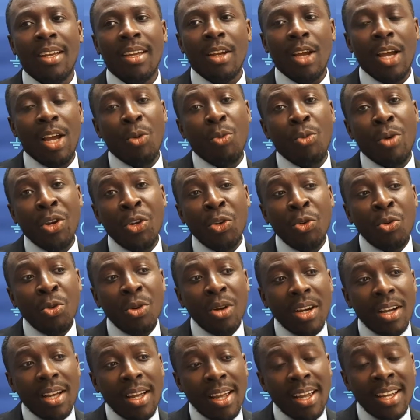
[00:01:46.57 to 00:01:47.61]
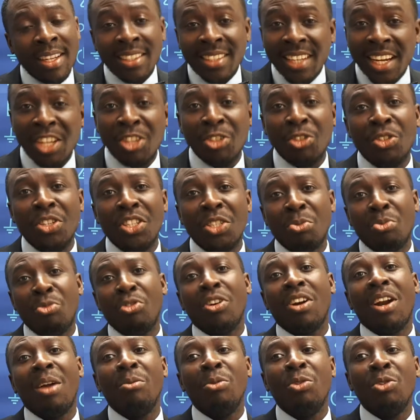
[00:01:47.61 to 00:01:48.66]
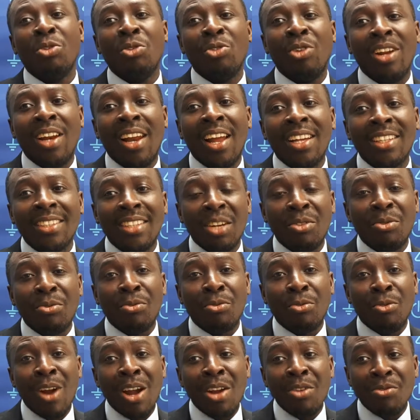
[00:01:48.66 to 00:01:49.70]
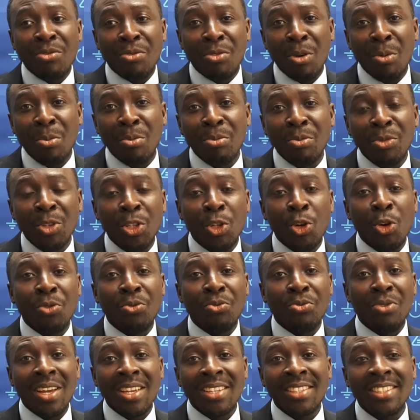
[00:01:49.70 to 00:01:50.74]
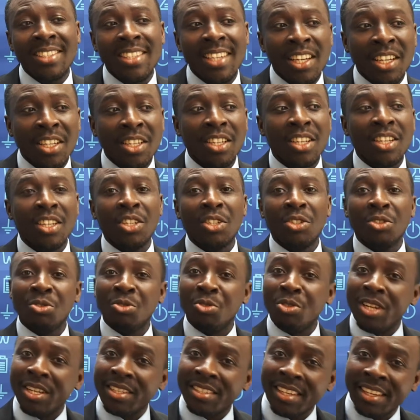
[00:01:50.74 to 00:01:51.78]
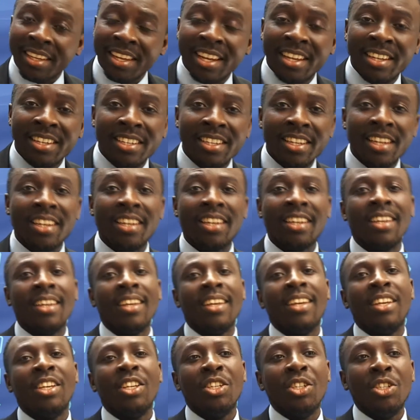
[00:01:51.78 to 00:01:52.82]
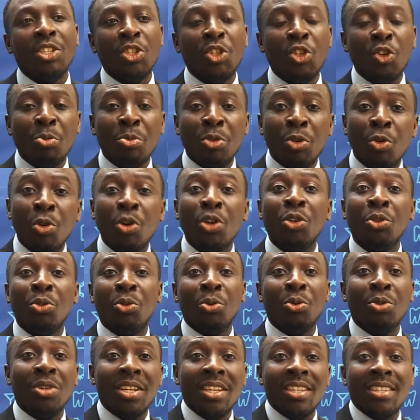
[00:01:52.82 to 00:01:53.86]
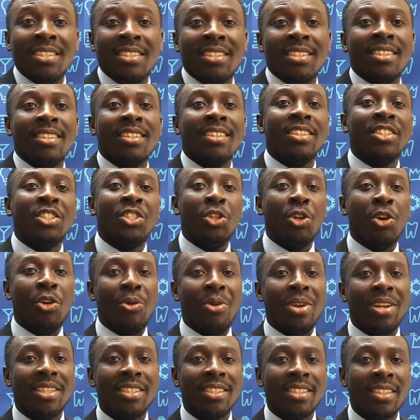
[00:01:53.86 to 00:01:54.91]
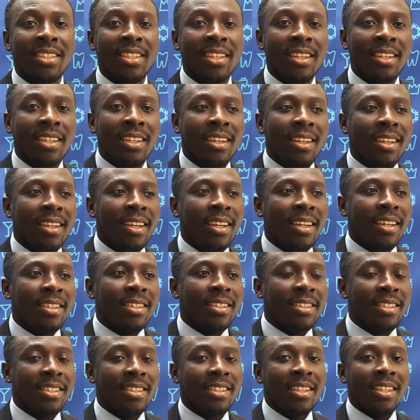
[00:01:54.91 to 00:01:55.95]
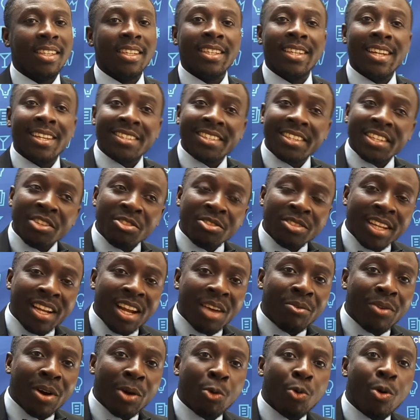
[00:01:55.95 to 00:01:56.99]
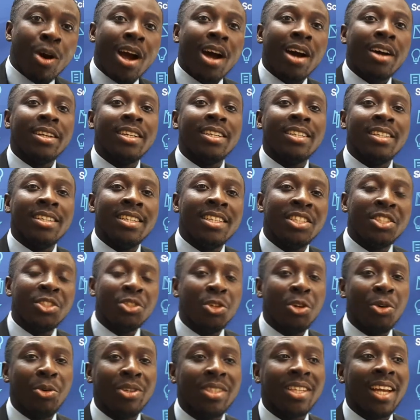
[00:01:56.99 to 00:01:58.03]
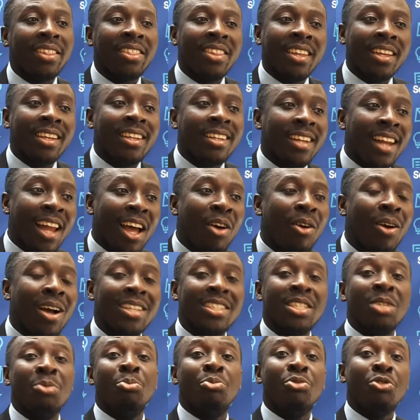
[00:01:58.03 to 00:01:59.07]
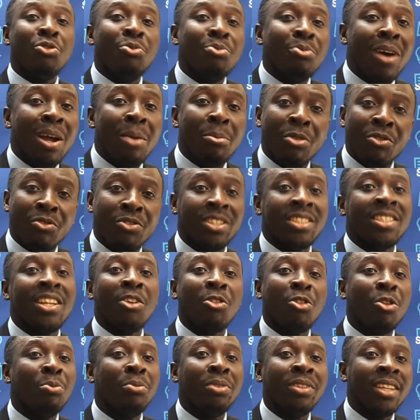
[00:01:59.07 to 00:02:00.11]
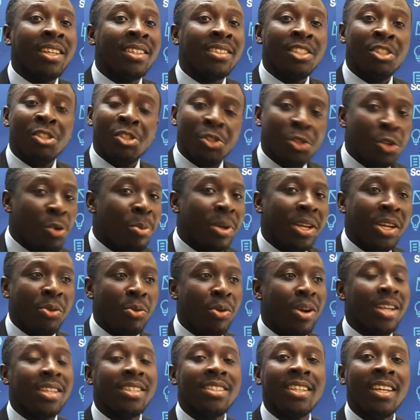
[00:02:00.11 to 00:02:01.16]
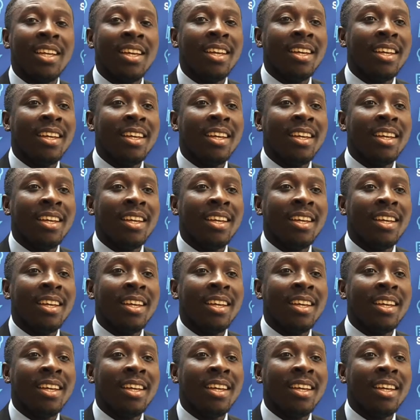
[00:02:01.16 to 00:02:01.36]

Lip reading: And when you enter into this program, you realize that right from your first year to the second year, you'll be going through these theories. And the skill that I've acquired in these theories, I think now has improved my professional competence in so many ways.